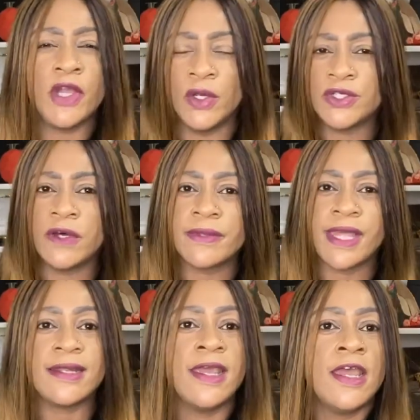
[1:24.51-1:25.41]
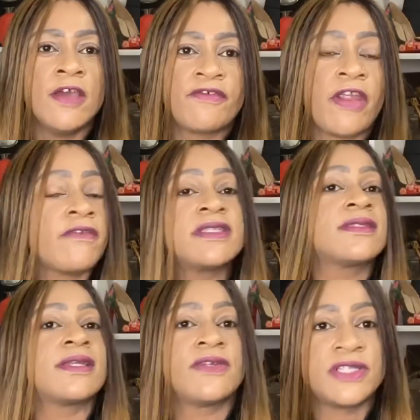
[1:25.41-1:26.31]
We all know that
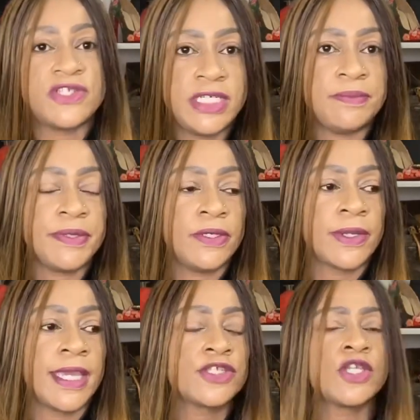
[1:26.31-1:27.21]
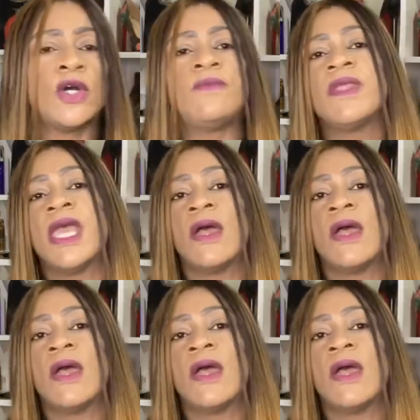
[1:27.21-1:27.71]
fragrances are not cheap. Okay. So